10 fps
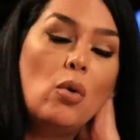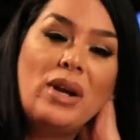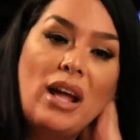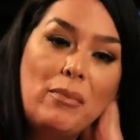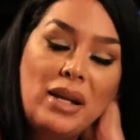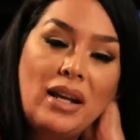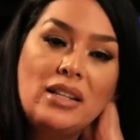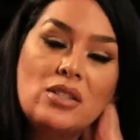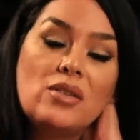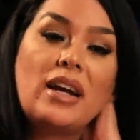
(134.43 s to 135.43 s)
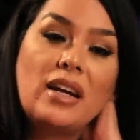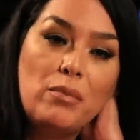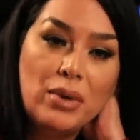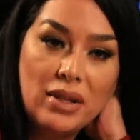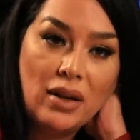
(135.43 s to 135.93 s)
Oh, what happened, Eileen, to that
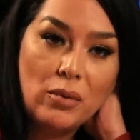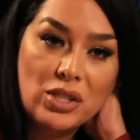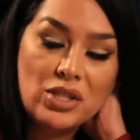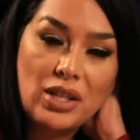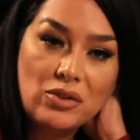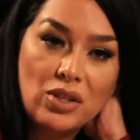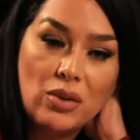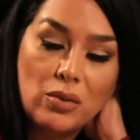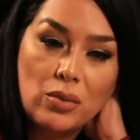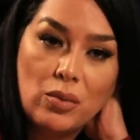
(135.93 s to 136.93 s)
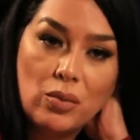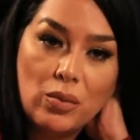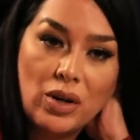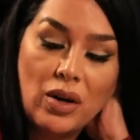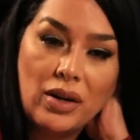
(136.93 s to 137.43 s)
company that reached out to you
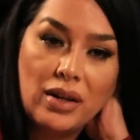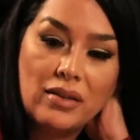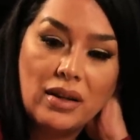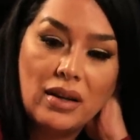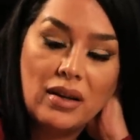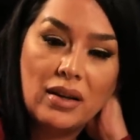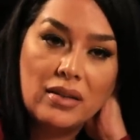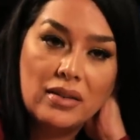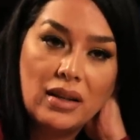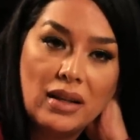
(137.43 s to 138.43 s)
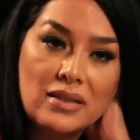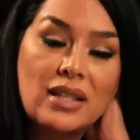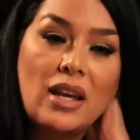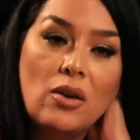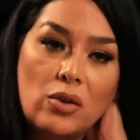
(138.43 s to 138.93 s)
regarding the, the oh,
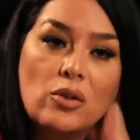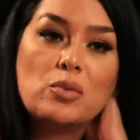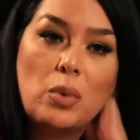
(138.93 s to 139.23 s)
sale or those